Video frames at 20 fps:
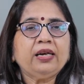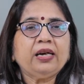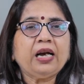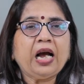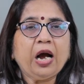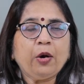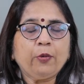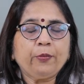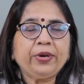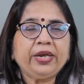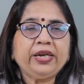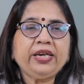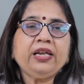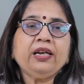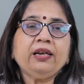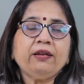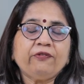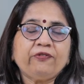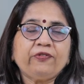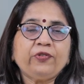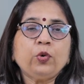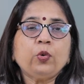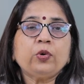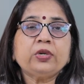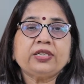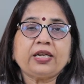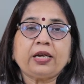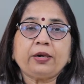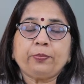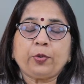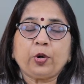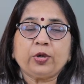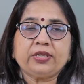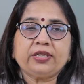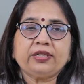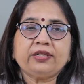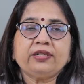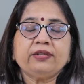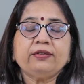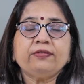how many lymph nodes are
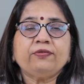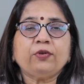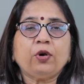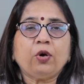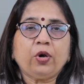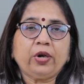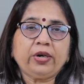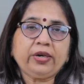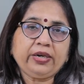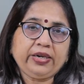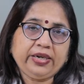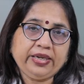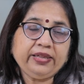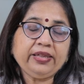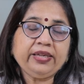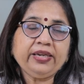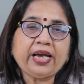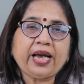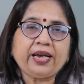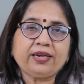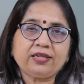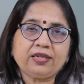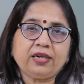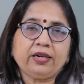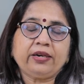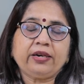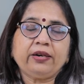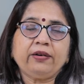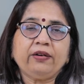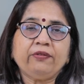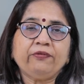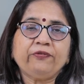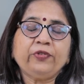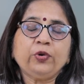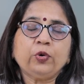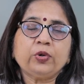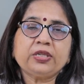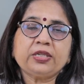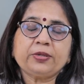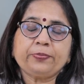positive in the axillary lymph
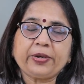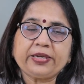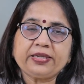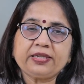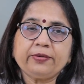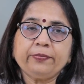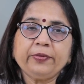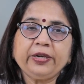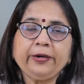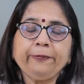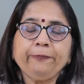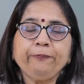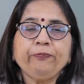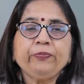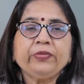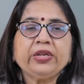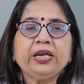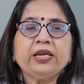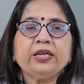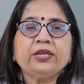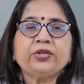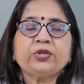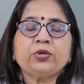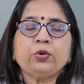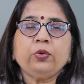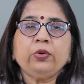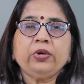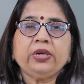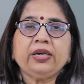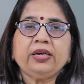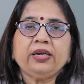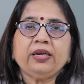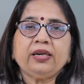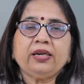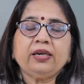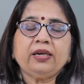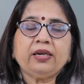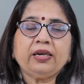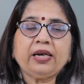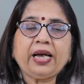node specimen. So
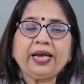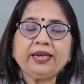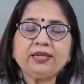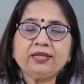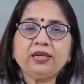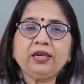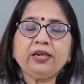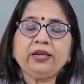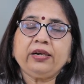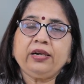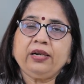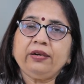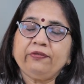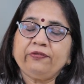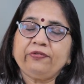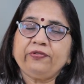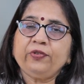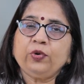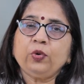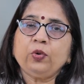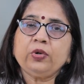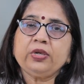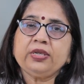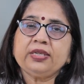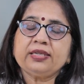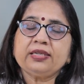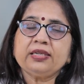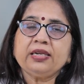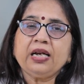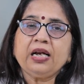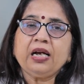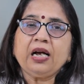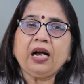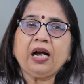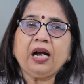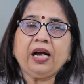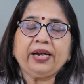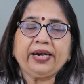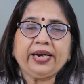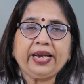axillary lymph nodes
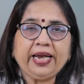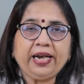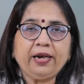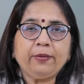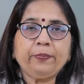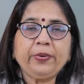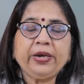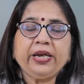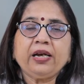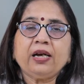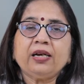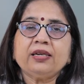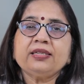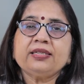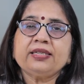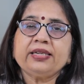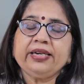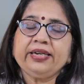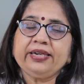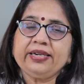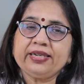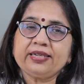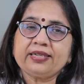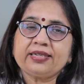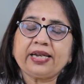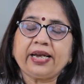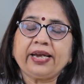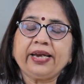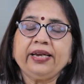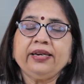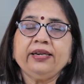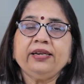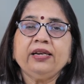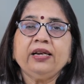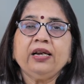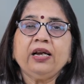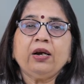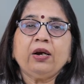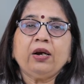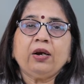are helping us in decide
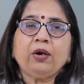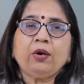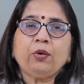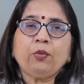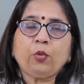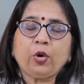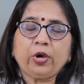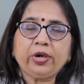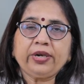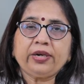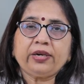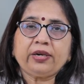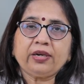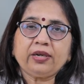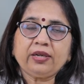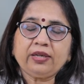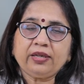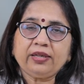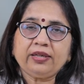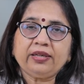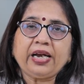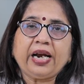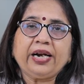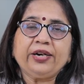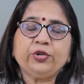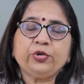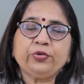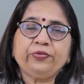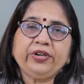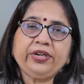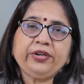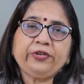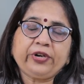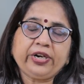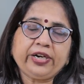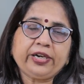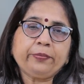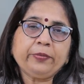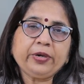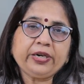what the adjuvant
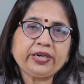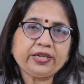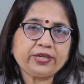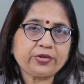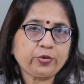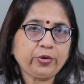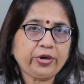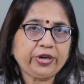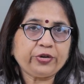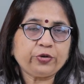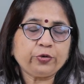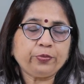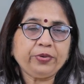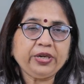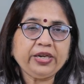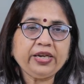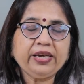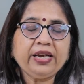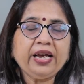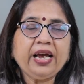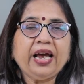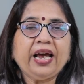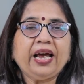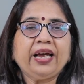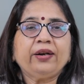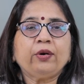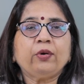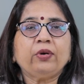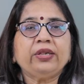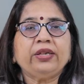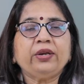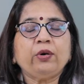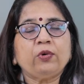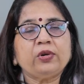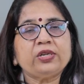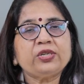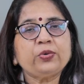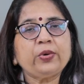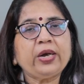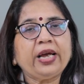treatment is going to be, and they
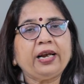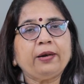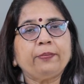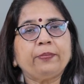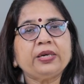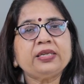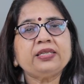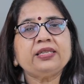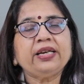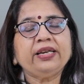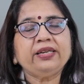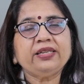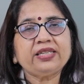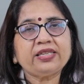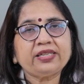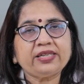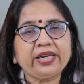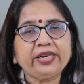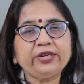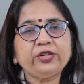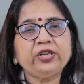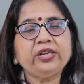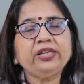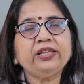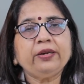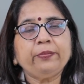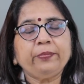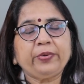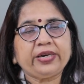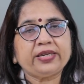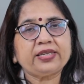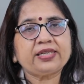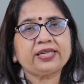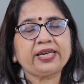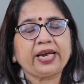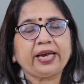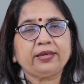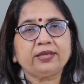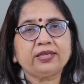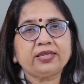also help us in staging the breast
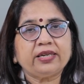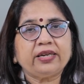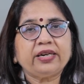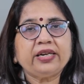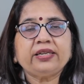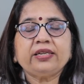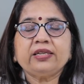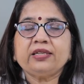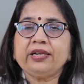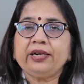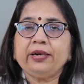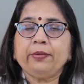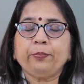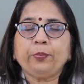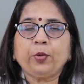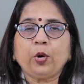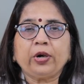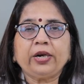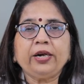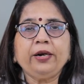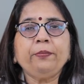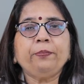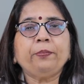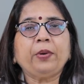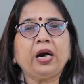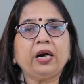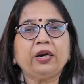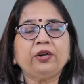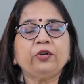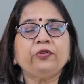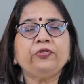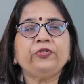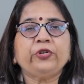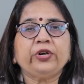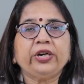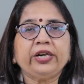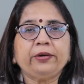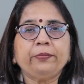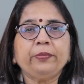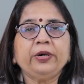cancer. It is an important part of
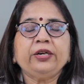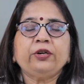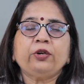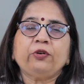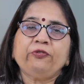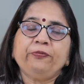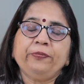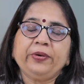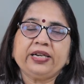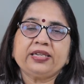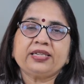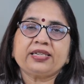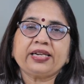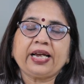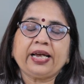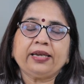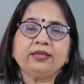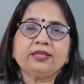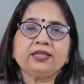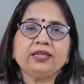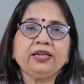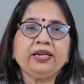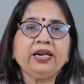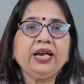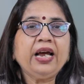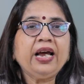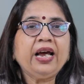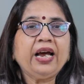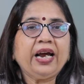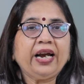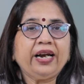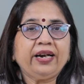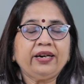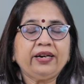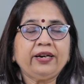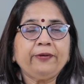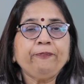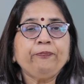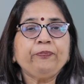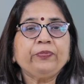treatment of breast cancer,
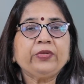and